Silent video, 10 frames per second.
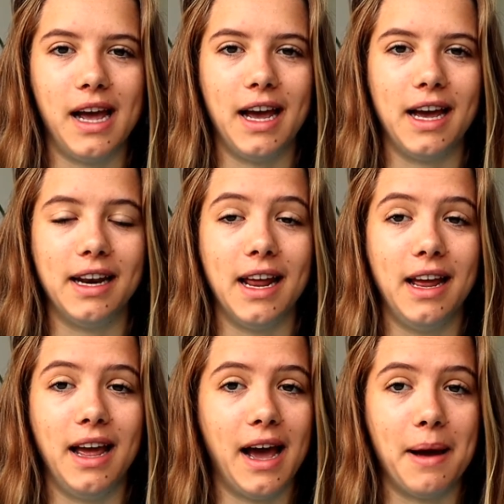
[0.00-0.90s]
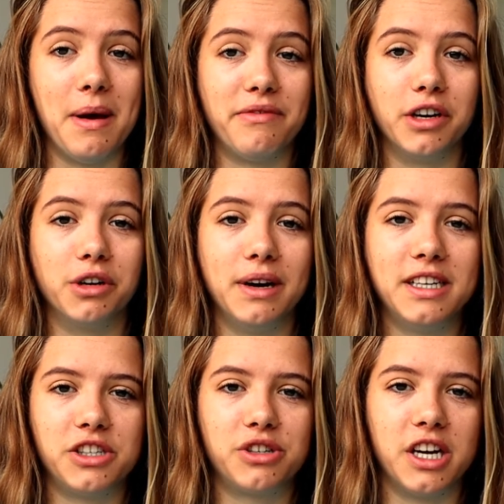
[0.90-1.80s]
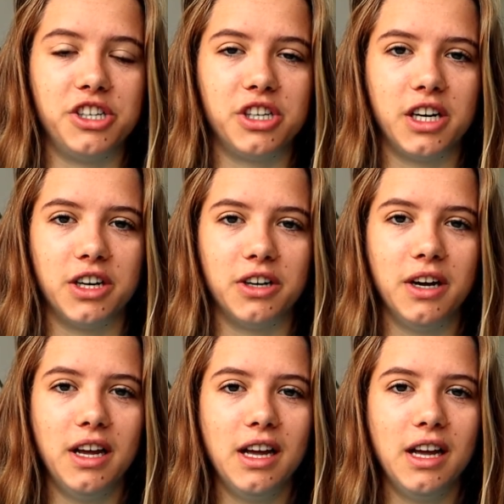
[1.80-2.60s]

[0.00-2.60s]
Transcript: and I'm having a great education here.